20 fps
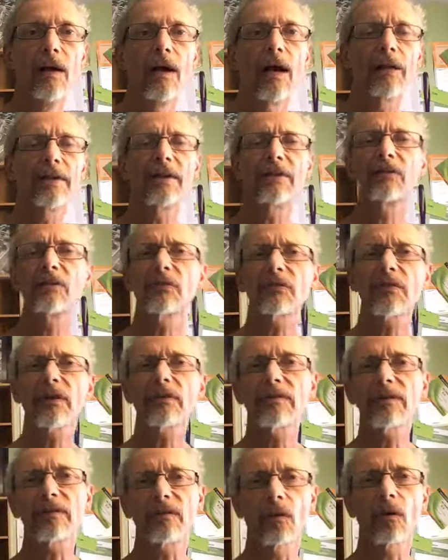And then you
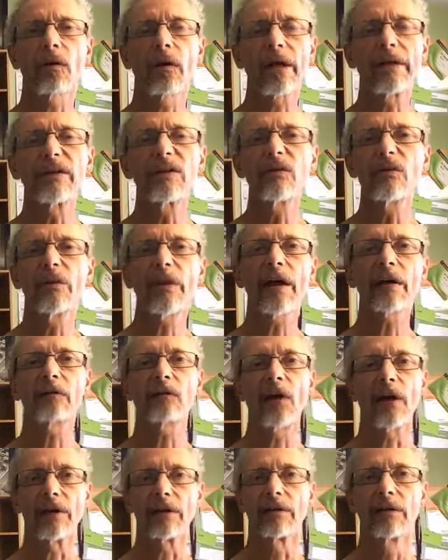start saying, oh, I didn't do that
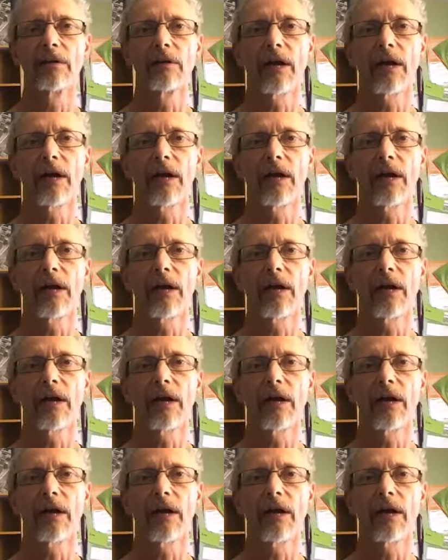right.